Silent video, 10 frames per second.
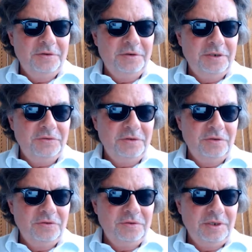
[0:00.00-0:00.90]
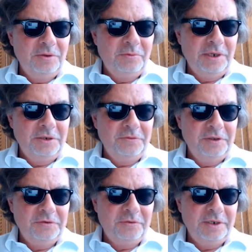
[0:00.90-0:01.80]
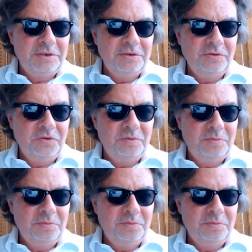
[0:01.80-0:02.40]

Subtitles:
The distance in one of these directions